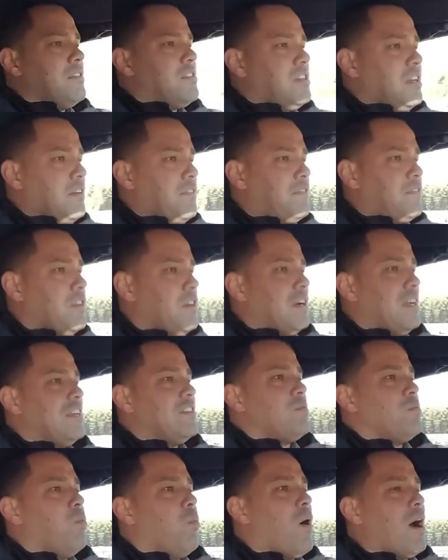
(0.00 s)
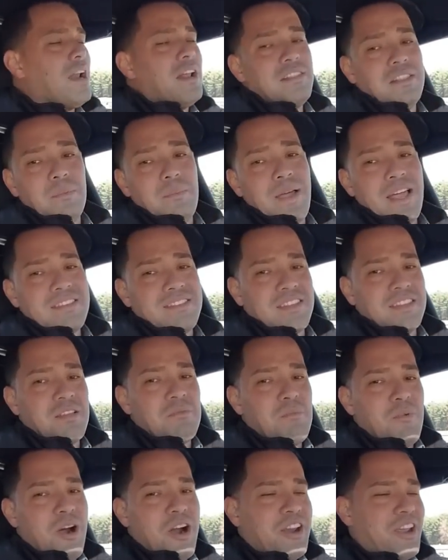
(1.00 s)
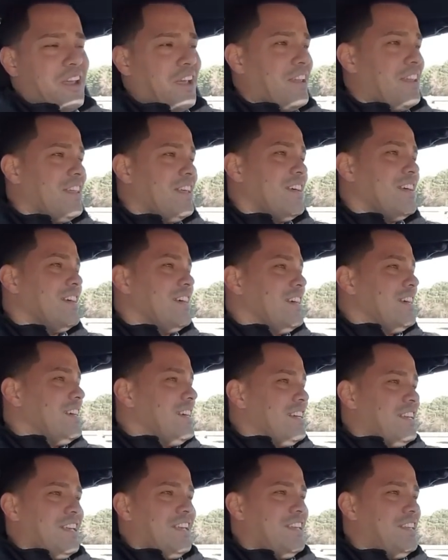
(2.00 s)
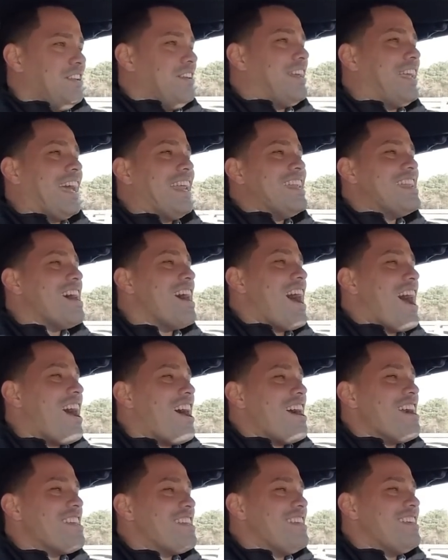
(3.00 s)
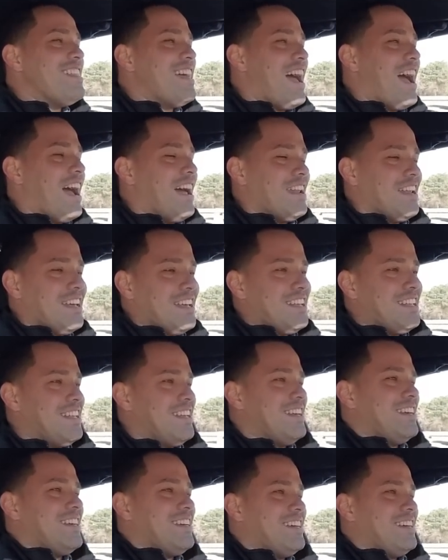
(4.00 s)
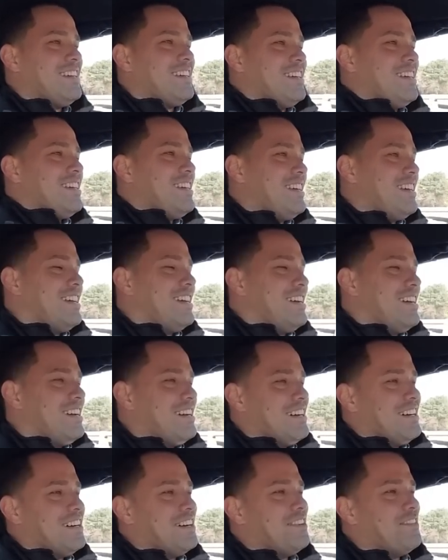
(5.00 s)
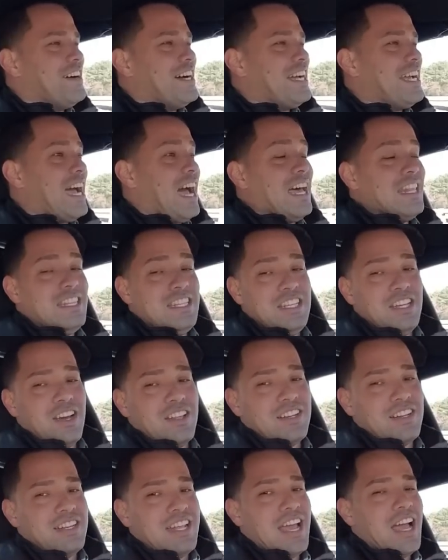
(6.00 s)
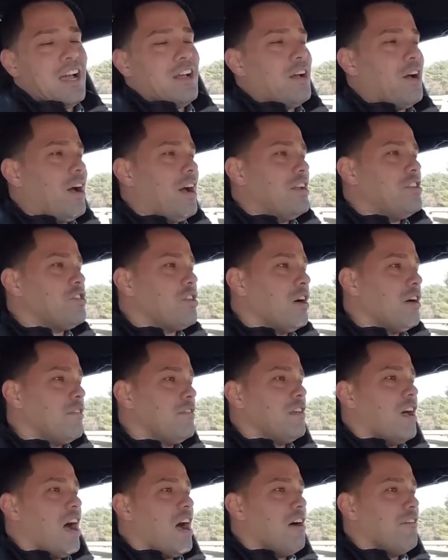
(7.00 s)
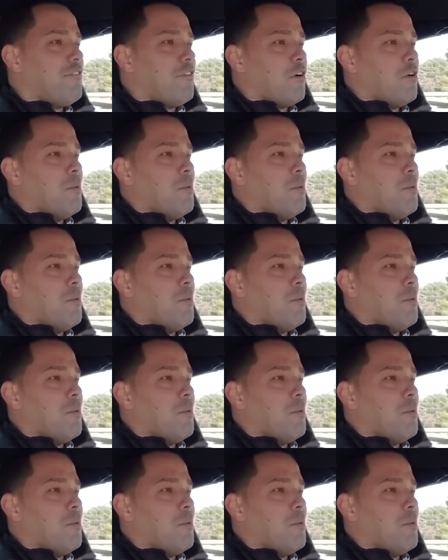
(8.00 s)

shifter is one of the best in the market. You cannot argue that. Oh my God. The other day I drove the Alfa